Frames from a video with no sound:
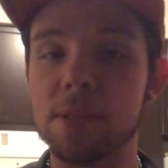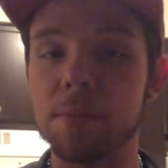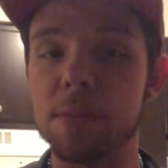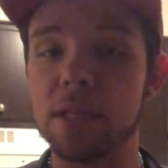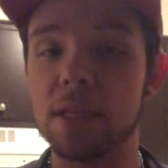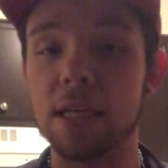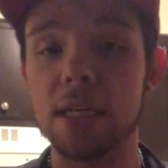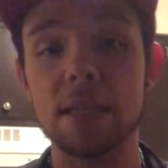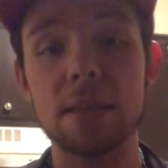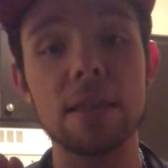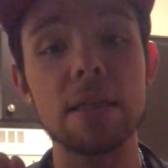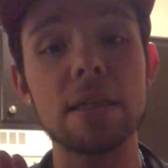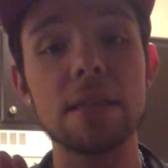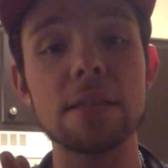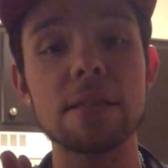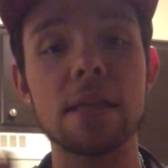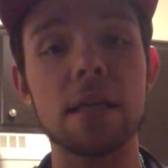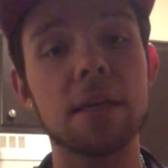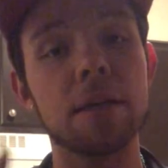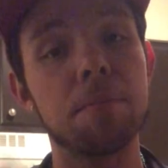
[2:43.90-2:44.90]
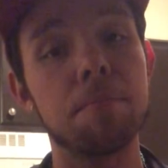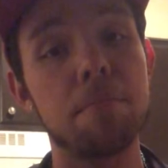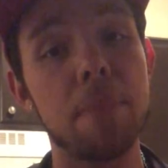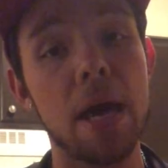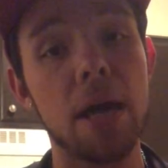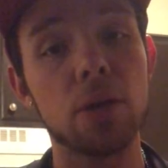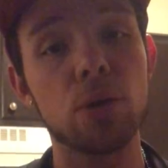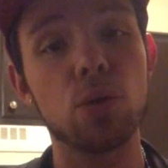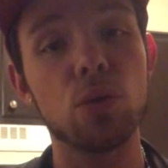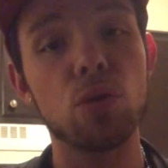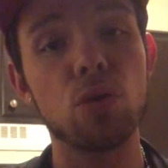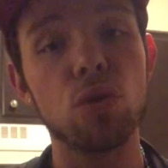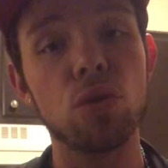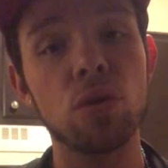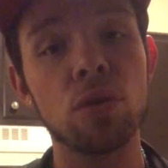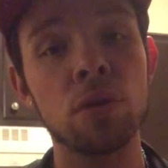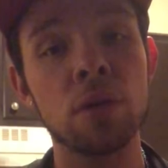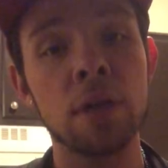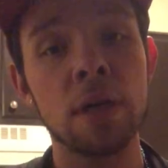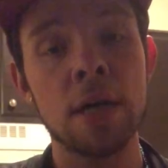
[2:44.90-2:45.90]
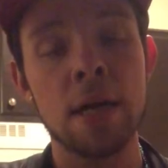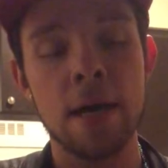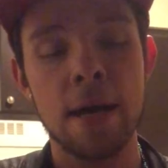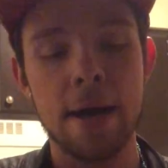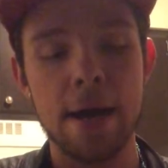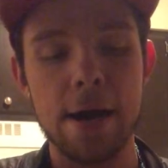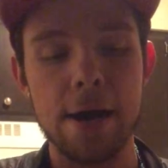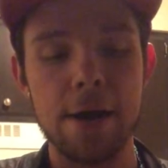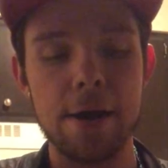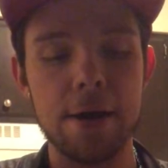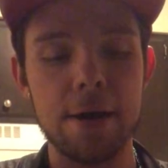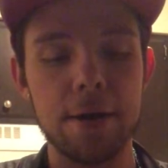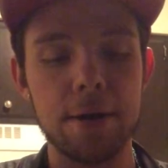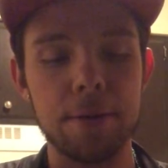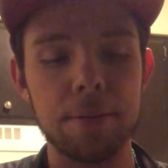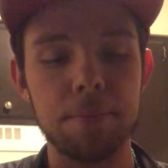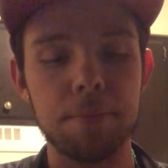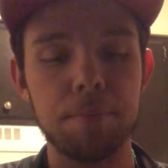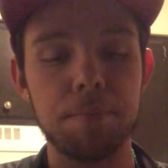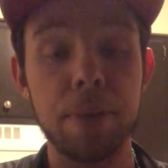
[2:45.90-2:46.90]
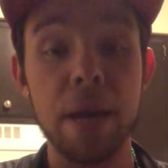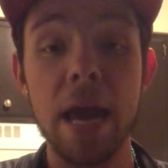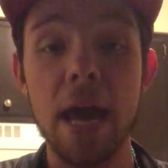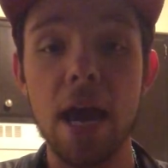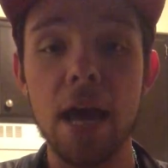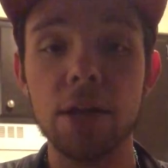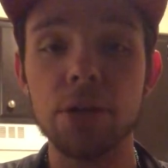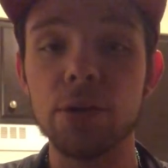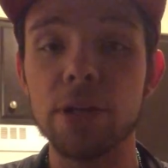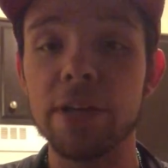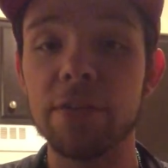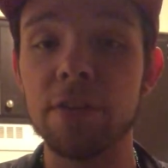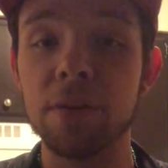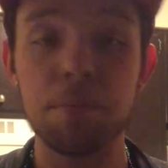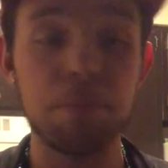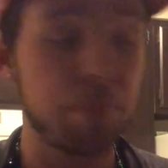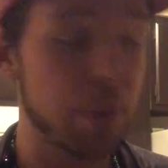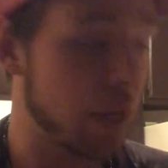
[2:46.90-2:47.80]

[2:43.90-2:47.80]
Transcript: something like this, like a metal pan, or even